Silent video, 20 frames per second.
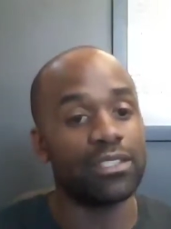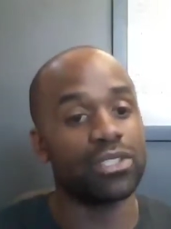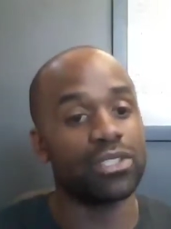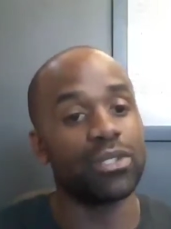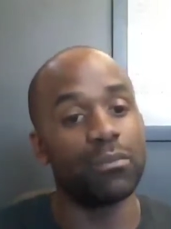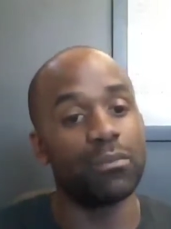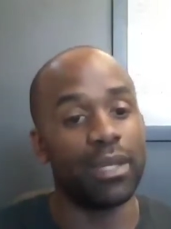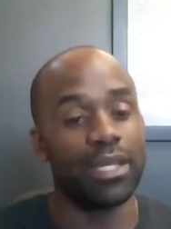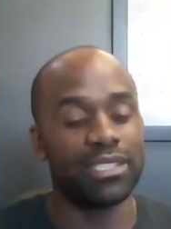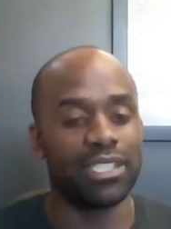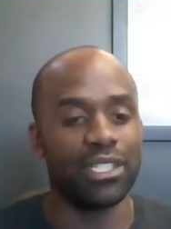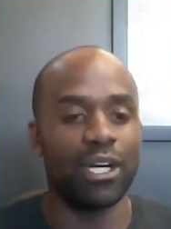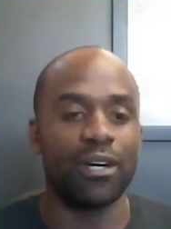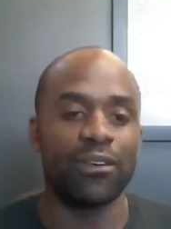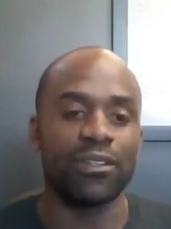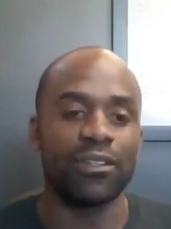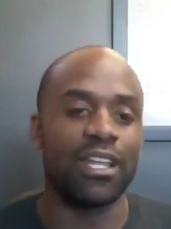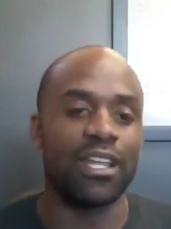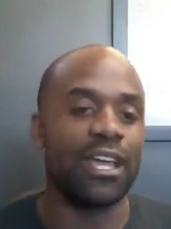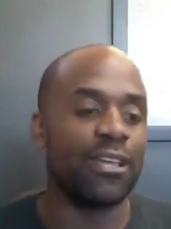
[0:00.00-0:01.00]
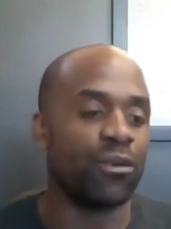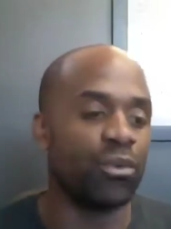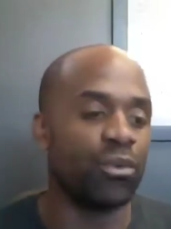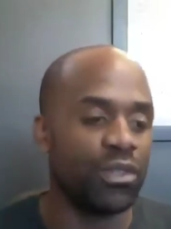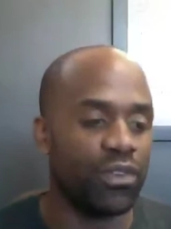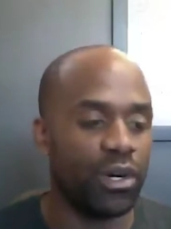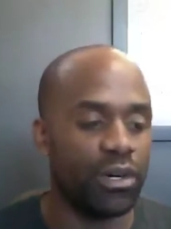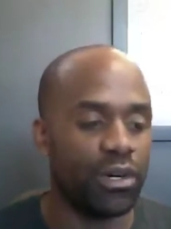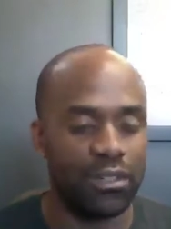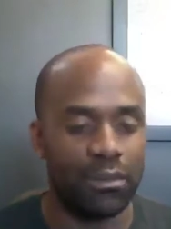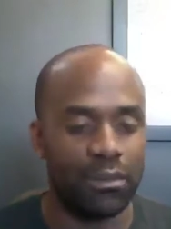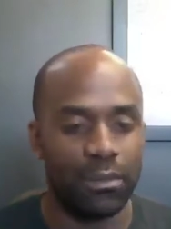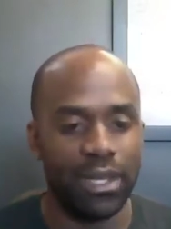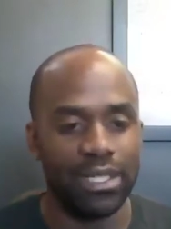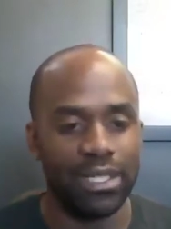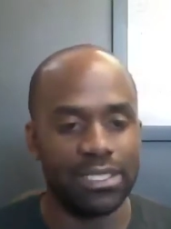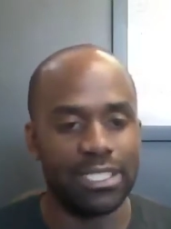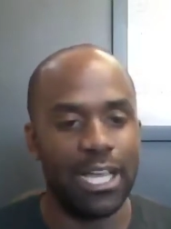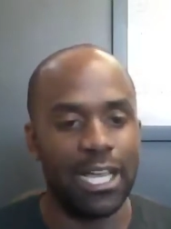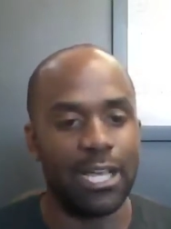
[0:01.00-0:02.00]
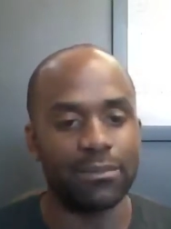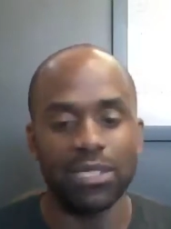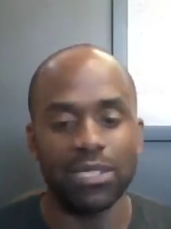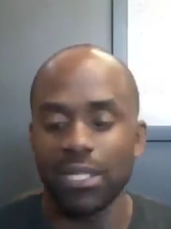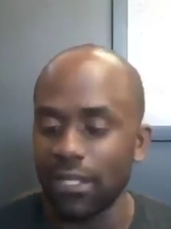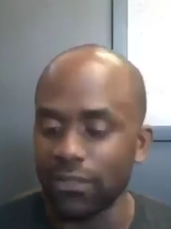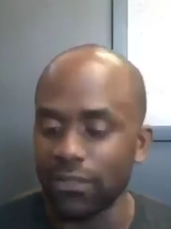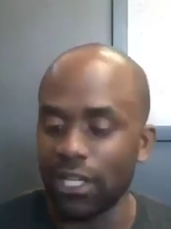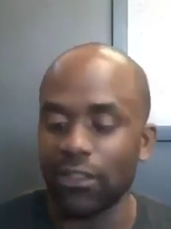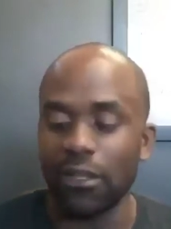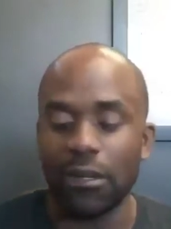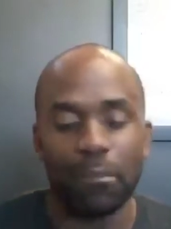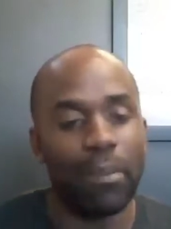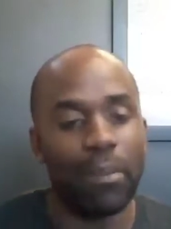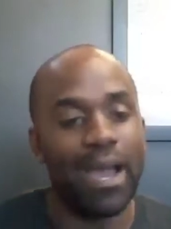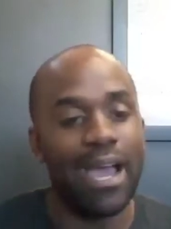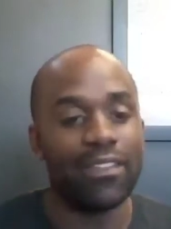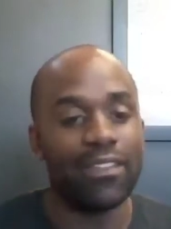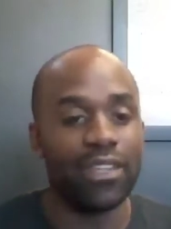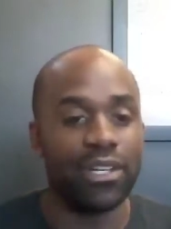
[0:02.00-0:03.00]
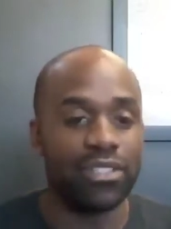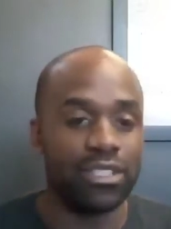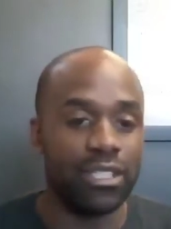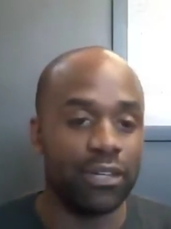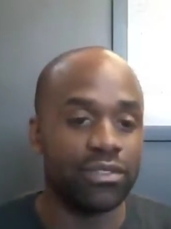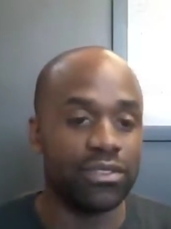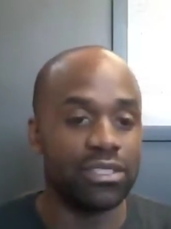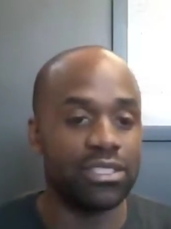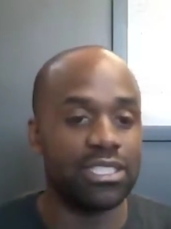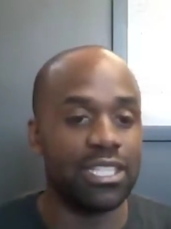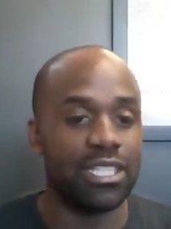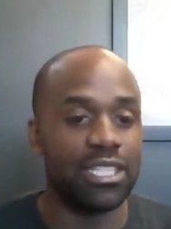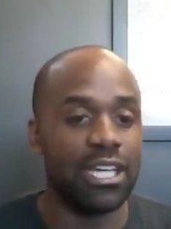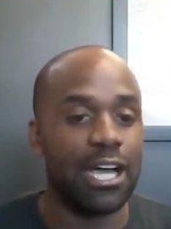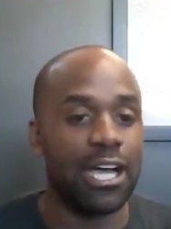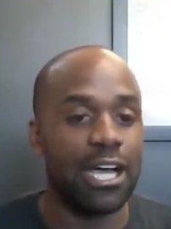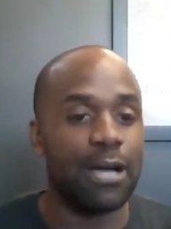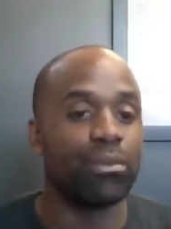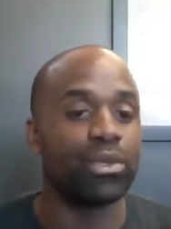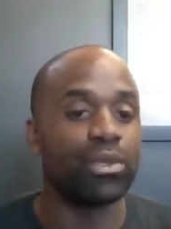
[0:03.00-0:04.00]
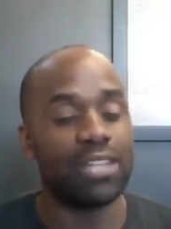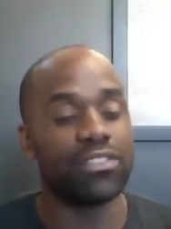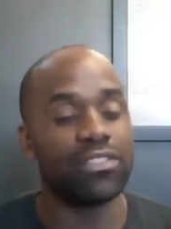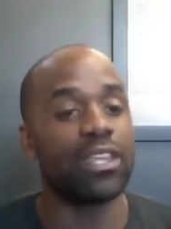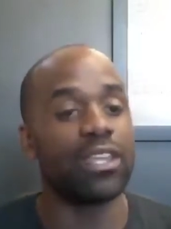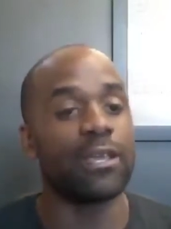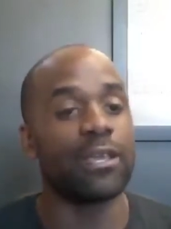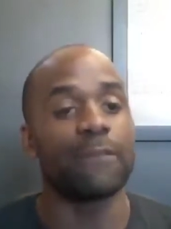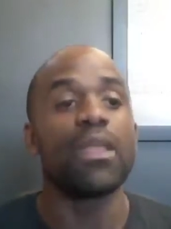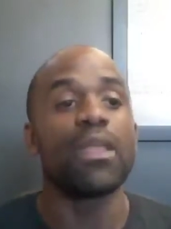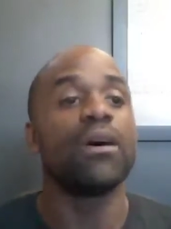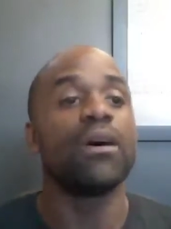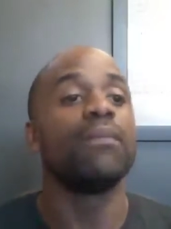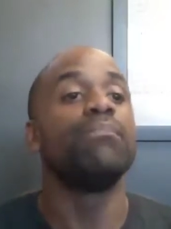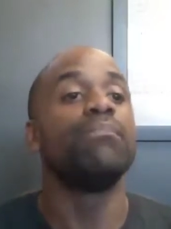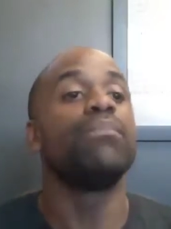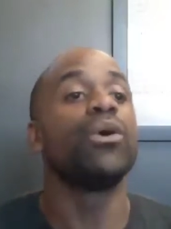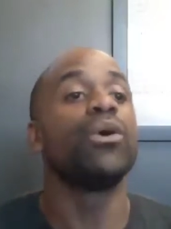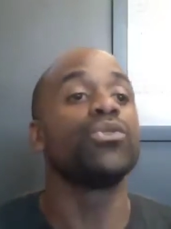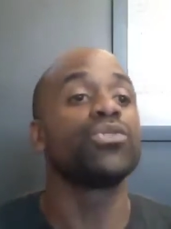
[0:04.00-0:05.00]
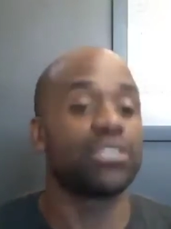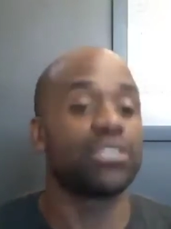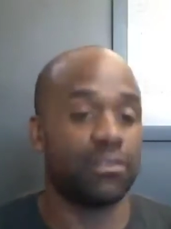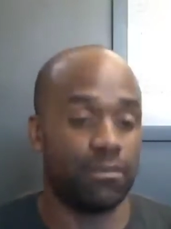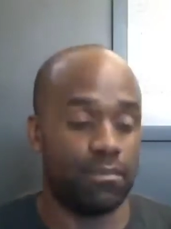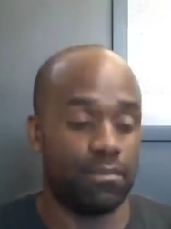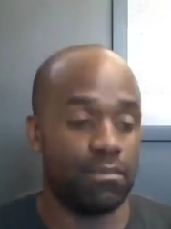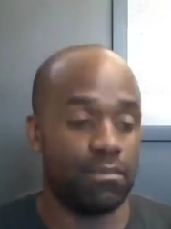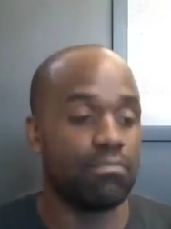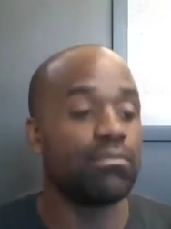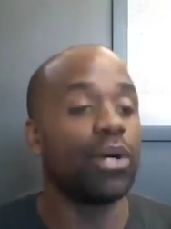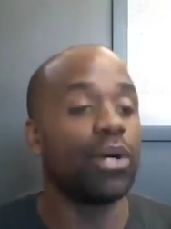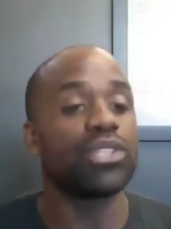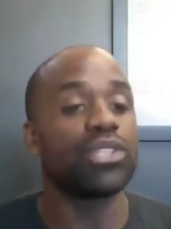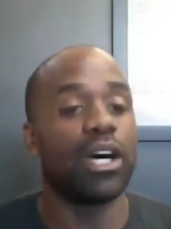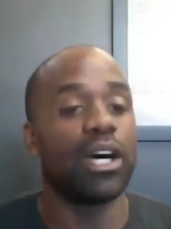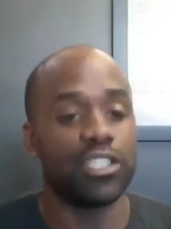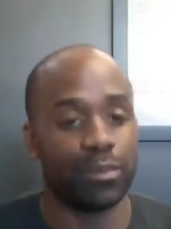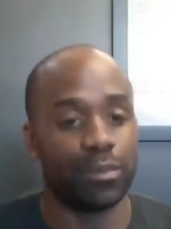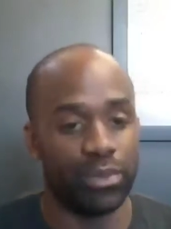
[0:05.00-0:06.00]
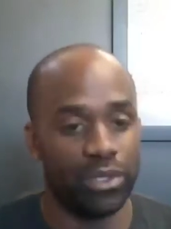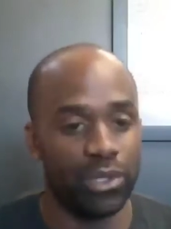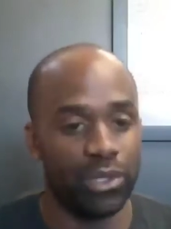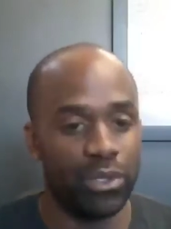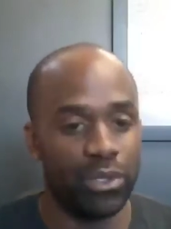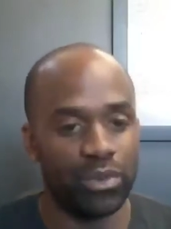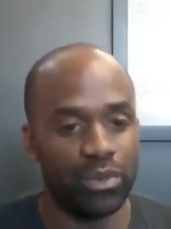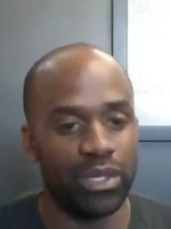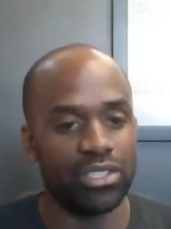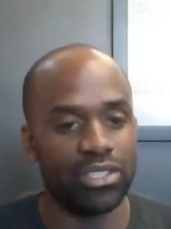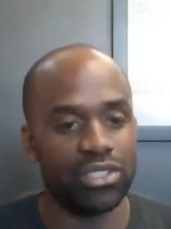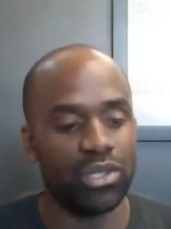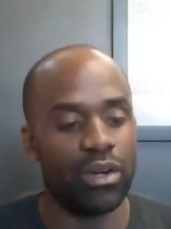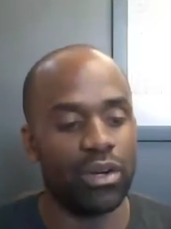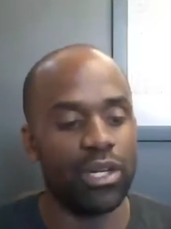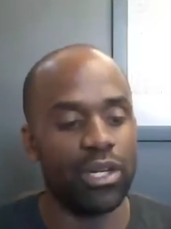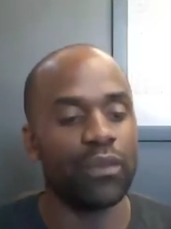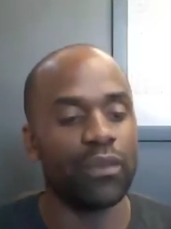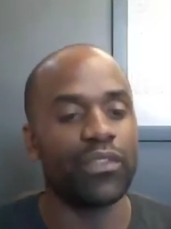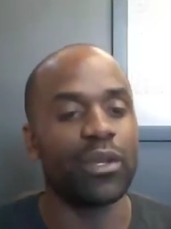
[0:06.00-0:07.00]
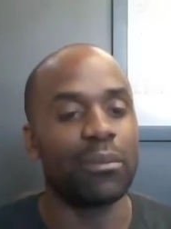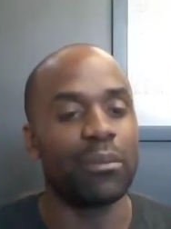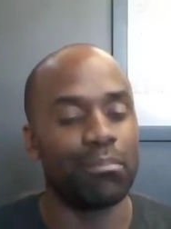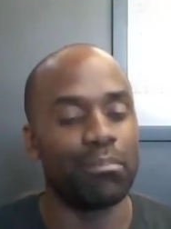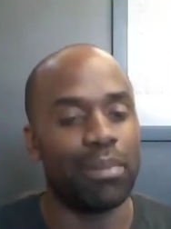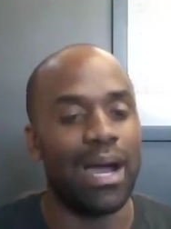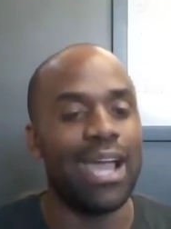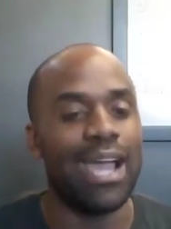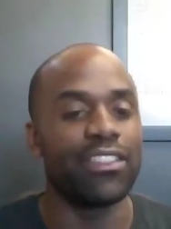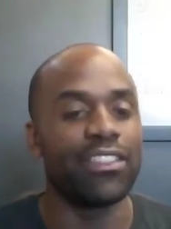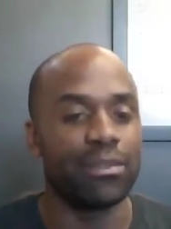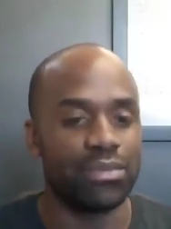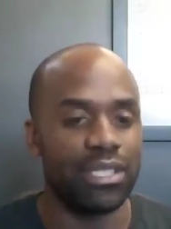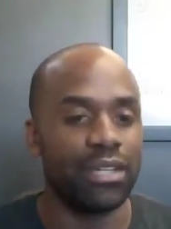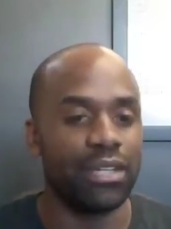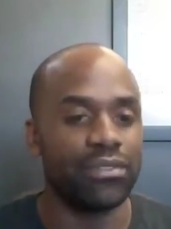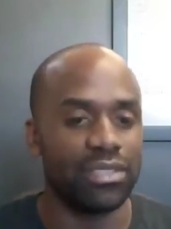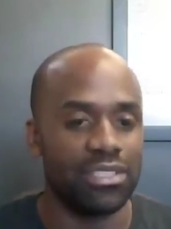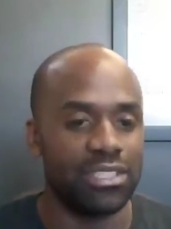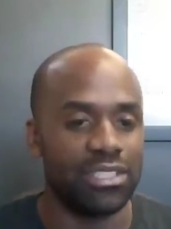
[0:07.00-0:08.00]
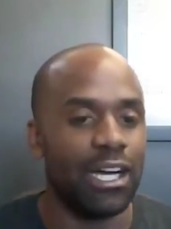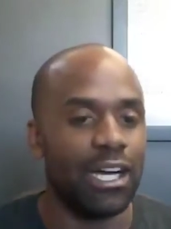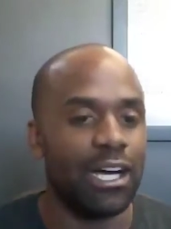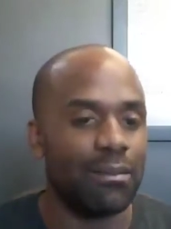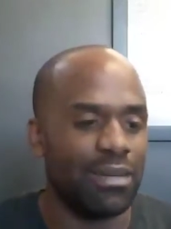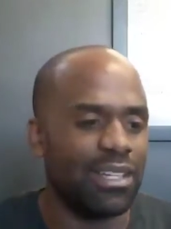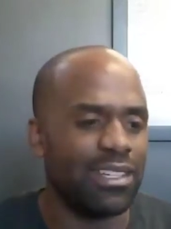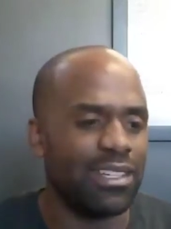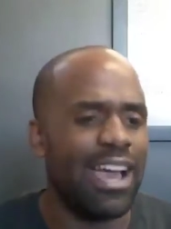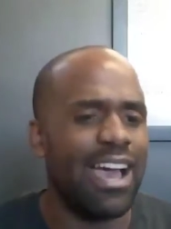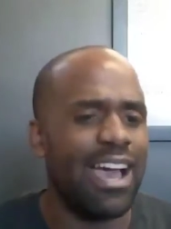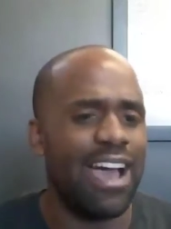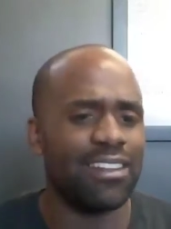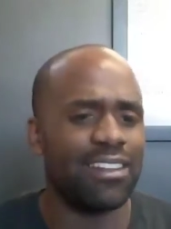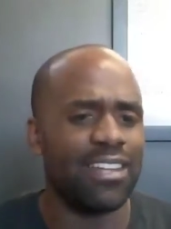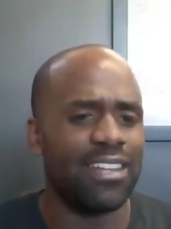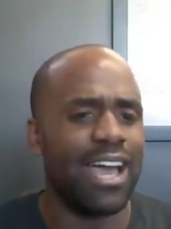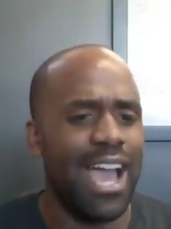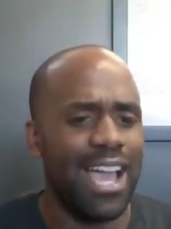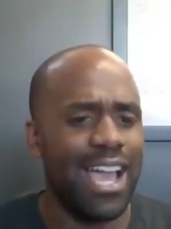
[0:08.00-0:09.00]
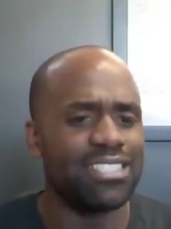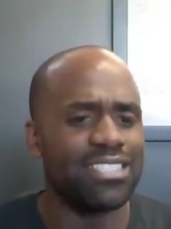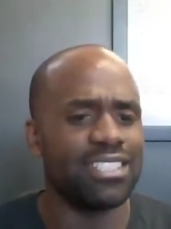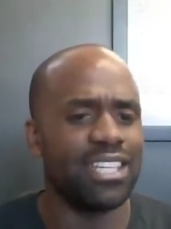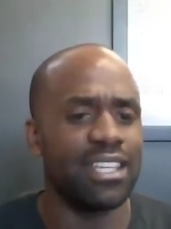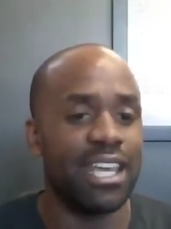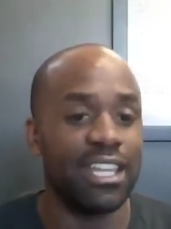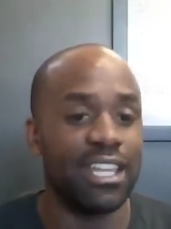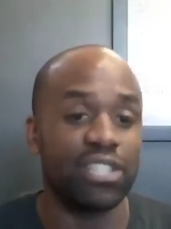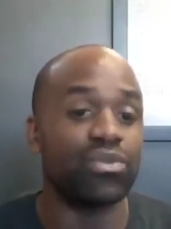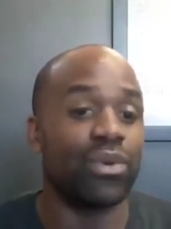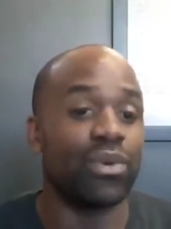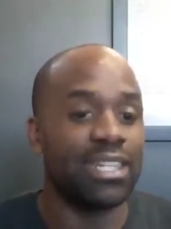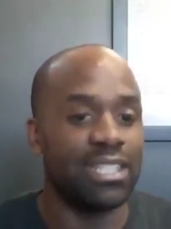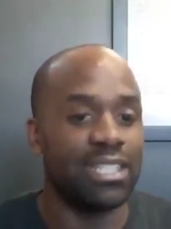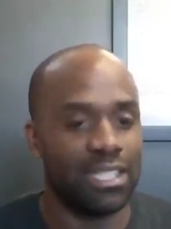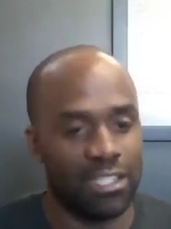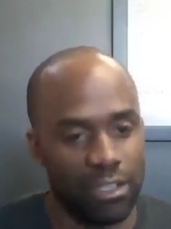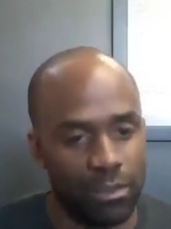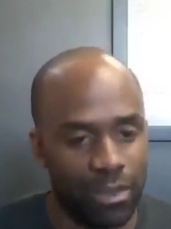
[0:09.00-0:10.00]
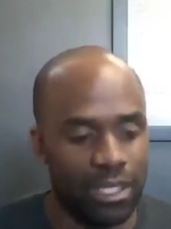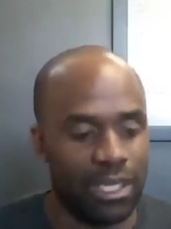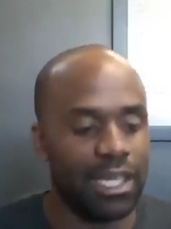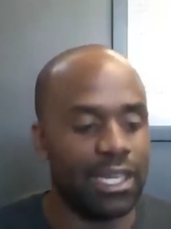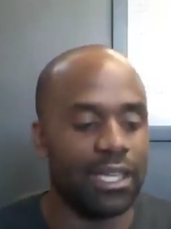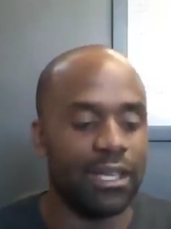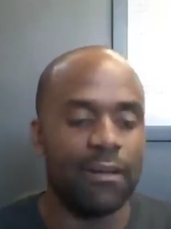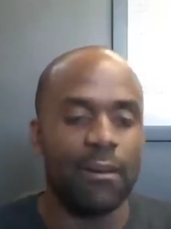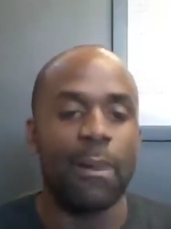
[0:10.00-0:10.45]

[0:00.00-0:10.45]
So basically, like, we've heard it a million times, now they're buying themselves a job, which I think most most entrepreneurs, when they're starting off, they're buying themselves a job. I, I can say that. That's what I did in the beginning.